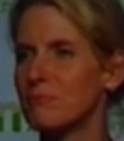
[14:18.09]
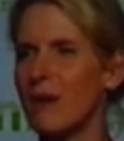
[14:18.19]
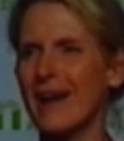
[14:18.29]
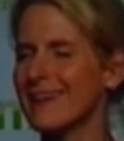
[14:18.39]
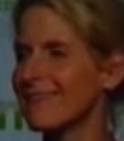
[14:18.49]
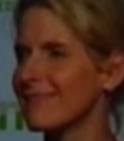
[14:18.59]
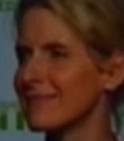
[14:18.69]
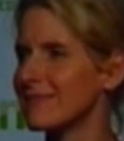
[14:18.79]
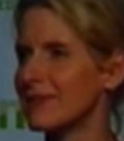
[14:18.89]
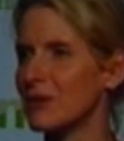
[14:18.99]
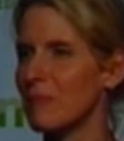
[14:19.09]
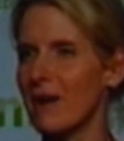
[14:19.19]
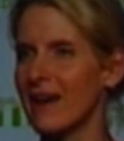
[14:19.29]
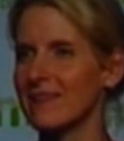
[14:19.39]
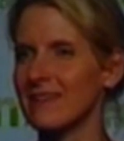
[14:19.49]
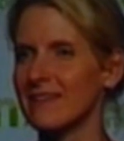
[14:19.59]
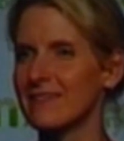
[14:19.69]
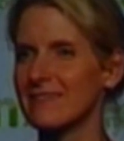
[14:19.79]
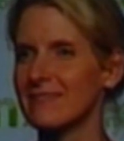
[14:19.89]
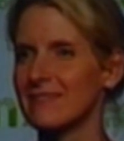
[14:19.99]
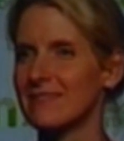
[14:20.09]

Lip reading: buying? You're not buying this.